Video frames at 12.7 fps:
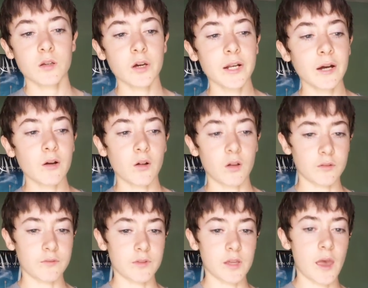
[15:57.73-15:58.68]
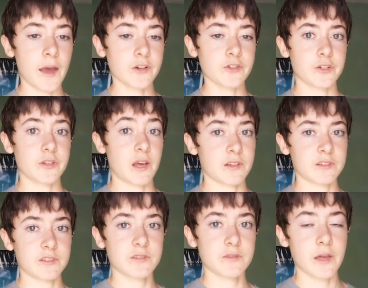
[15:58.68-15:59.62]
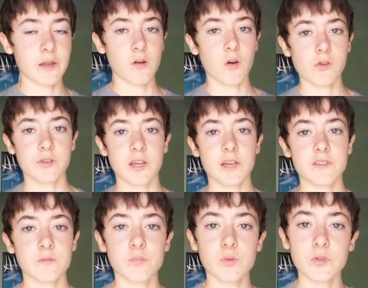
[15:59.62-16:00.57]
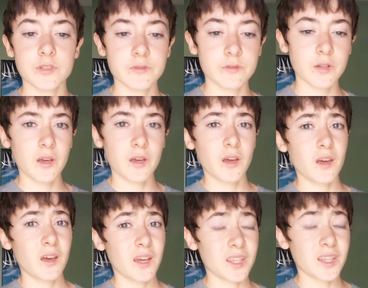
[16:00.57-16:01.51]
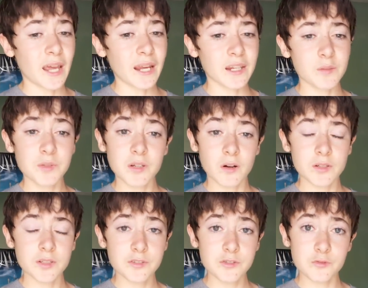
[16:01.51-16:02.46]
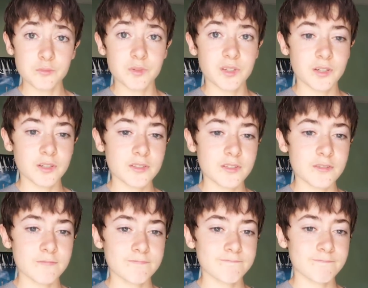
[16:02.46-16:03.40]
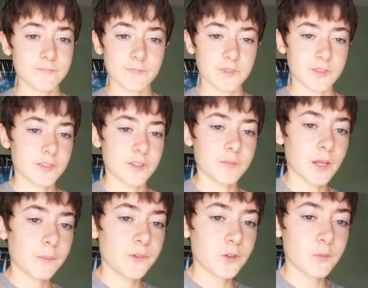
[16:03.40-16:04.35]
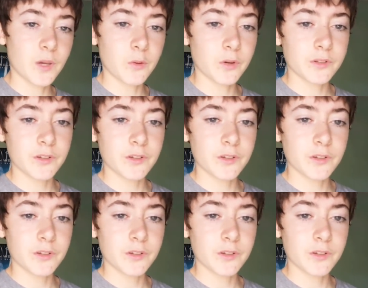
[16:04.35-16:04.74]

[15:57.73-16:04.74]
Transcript: cut out all of the extra tasks that aren't as important. And that can be hard to do because sometimes you may want